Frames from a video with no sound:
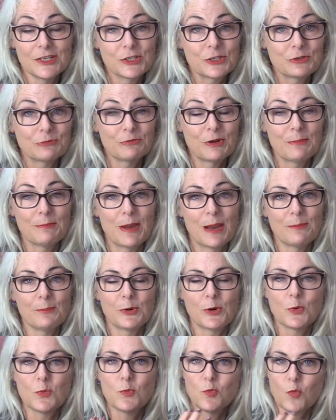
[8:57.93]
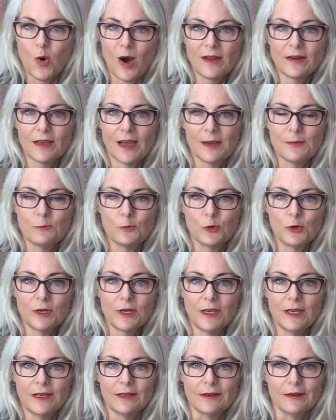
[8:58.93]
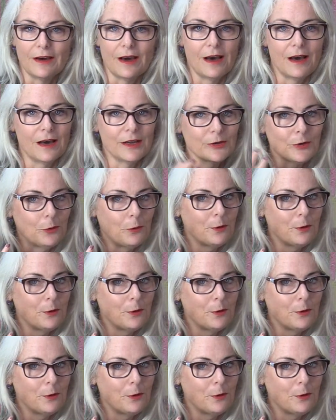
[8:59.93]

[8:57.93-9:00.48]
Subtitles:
to remember what I'm working on,